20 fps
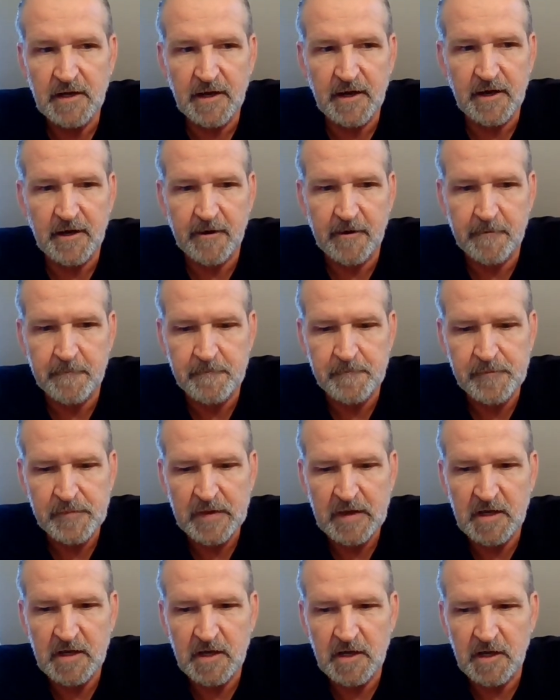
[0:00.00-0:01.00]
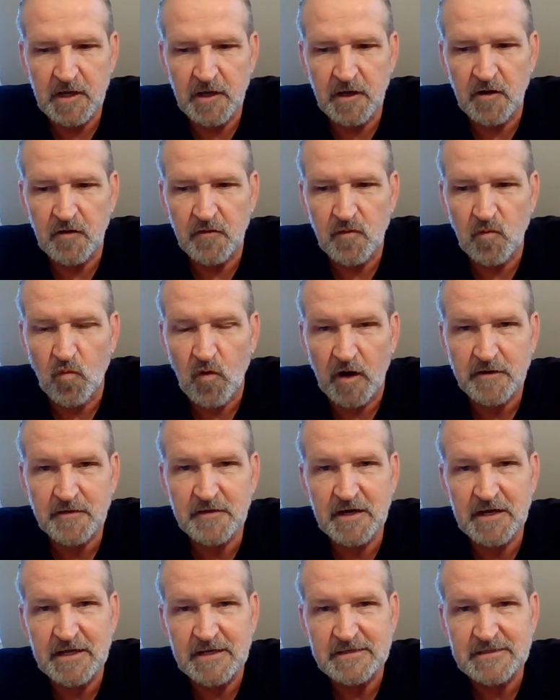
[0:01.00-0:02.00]
The work
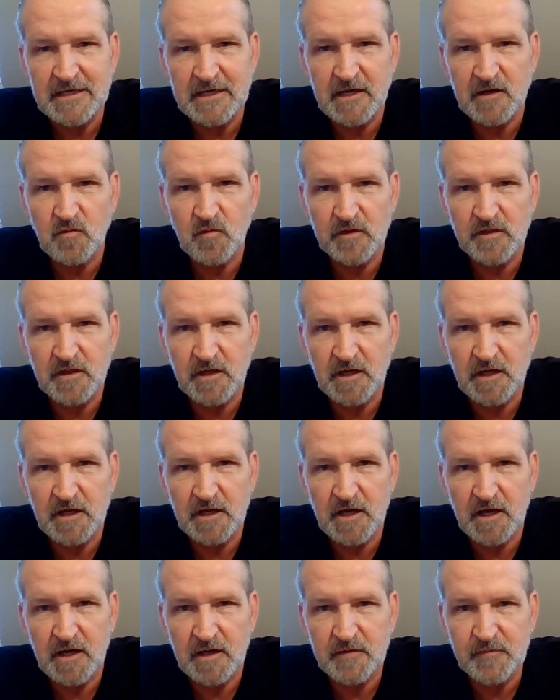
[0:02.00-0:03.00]
that he did with the